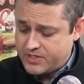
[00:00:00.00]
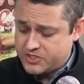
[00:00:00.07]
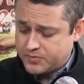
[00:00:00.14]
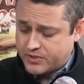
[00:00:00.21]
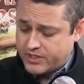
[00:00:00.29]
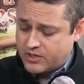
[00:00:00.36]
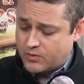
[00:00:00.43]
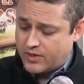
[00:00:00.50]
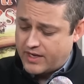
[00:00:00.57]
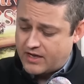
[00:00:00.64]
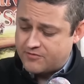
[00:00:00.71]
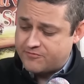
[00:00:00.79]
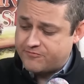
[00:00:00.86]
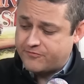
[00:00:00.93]
each player will
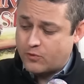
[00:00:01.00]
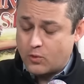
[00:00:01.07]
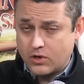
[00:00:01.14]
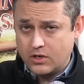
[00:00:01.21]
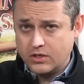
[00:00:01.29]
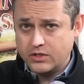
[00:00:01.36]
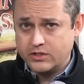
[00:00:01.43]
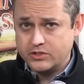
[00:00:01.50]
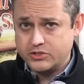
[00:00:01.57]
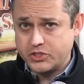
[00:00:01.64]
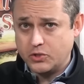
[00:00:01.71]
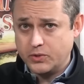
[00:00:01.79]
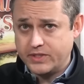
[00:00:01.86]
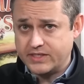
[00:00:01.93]
have 4
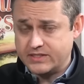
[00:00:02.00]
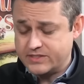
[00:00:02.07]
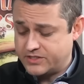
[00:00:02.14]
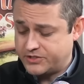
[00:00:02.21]
tokens